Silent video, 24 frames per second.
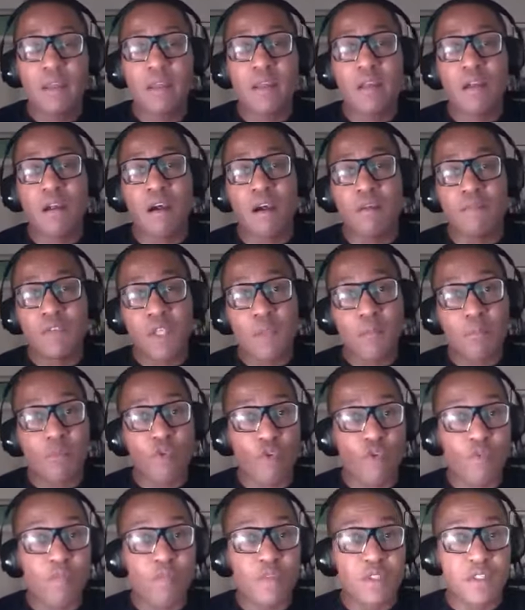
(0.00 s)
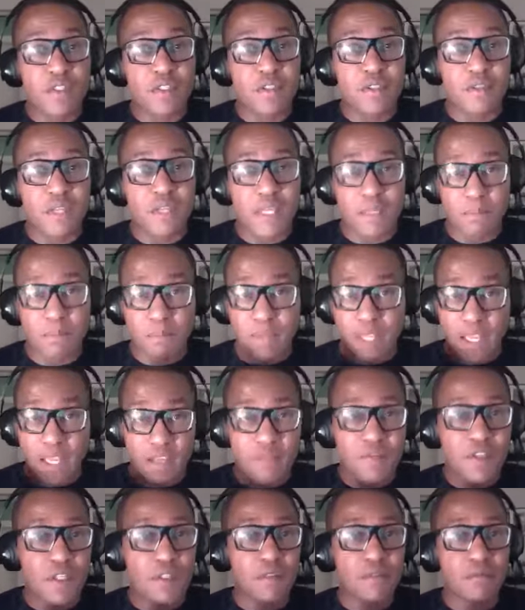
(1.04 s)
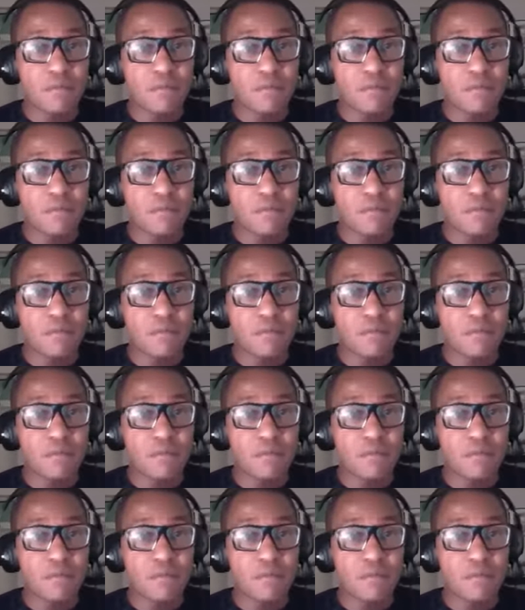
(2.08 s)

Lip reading: of the improvements in behavior